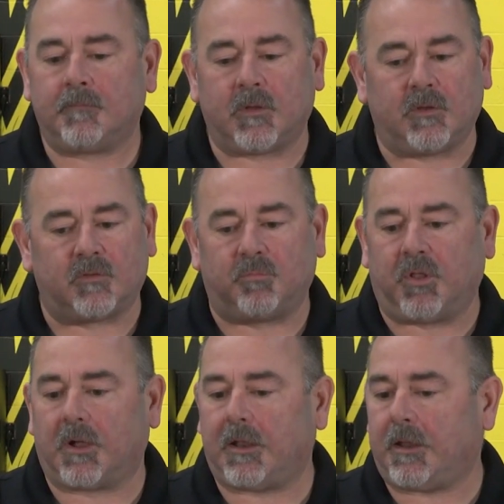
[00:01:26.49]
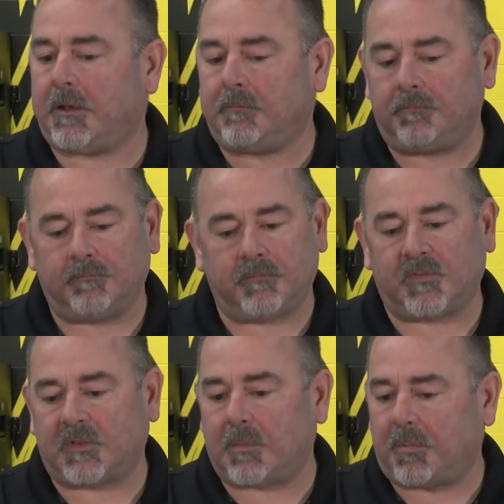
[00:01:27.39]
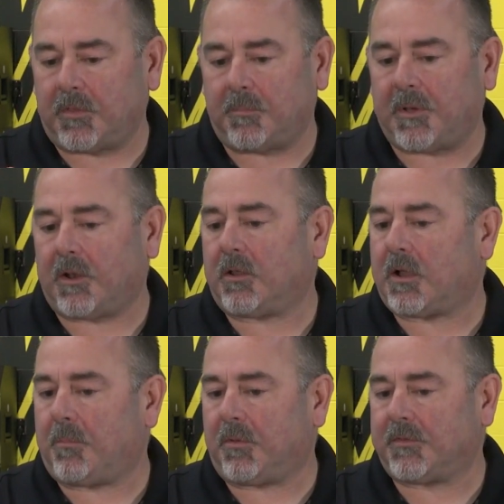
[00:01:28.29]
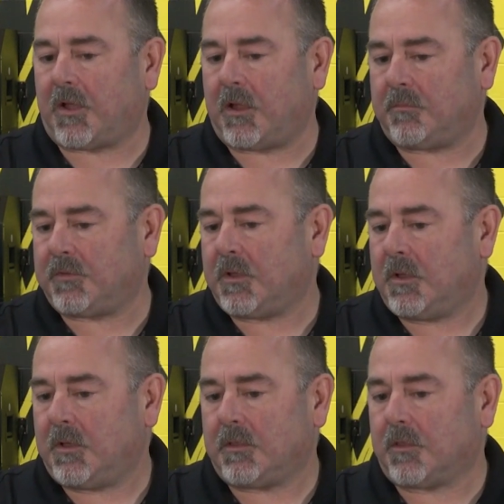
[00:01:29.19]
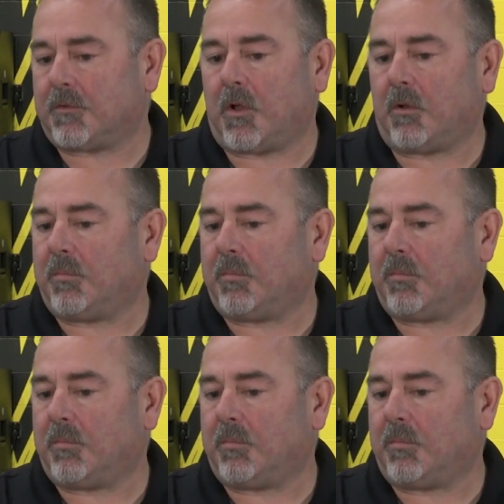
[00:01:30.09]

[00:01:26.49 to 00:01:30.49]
You just plug it in, step on the pedal a couple times, the throttle